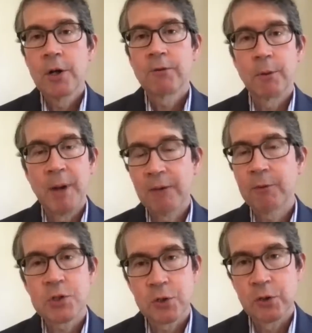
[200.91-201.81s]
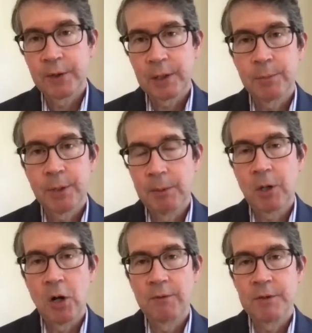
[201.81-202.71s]
from ever serving in public
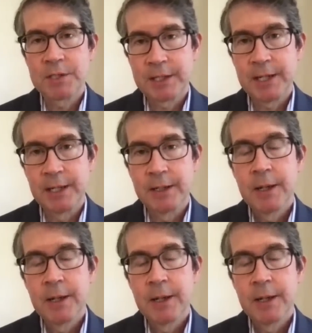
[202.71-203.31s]
office again.